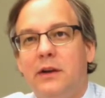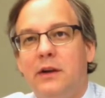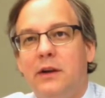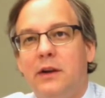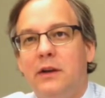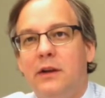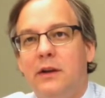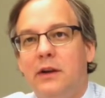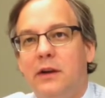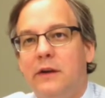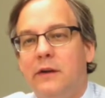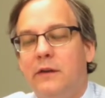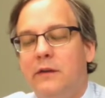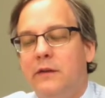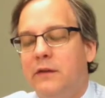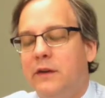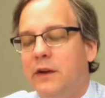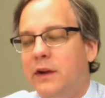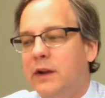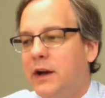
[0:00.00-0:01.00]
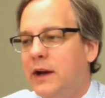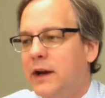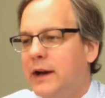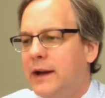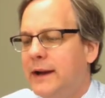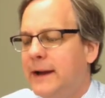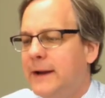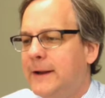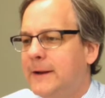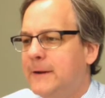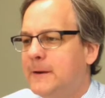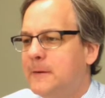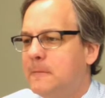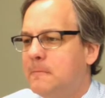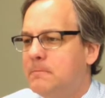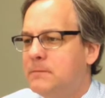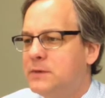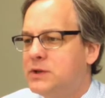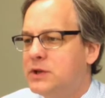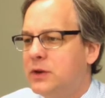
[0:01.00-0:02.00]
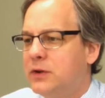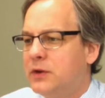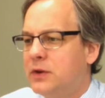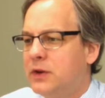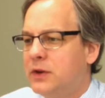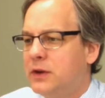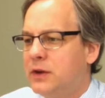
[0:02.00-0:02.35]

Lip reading: in their villi, and so